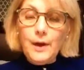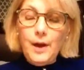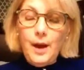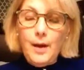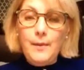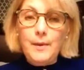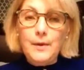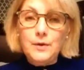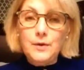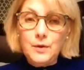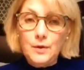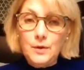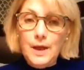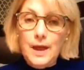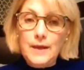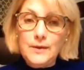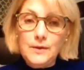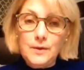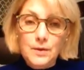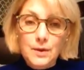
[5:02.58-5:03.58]
it up in
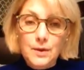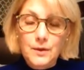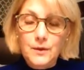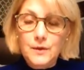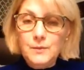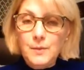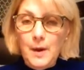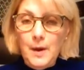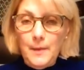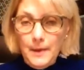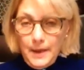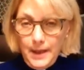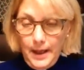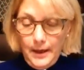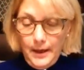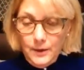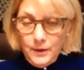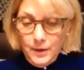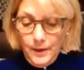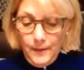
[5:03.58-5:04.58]
2002's
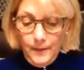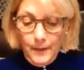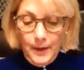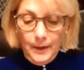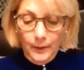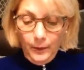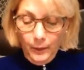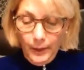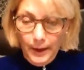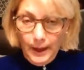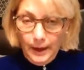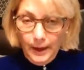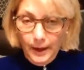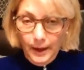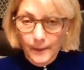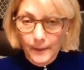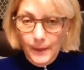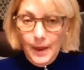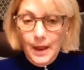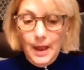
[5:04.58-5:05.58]
publication and read
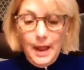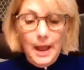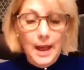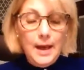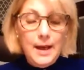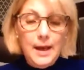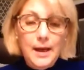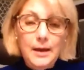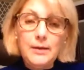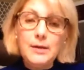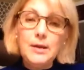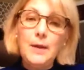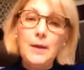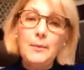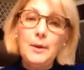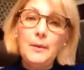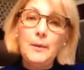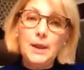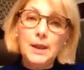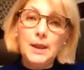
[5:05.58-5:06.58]
it and then tell
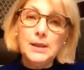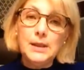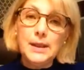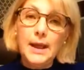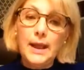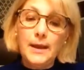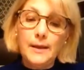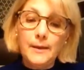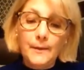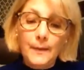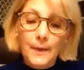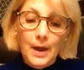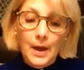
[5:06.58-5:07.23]
me what it said.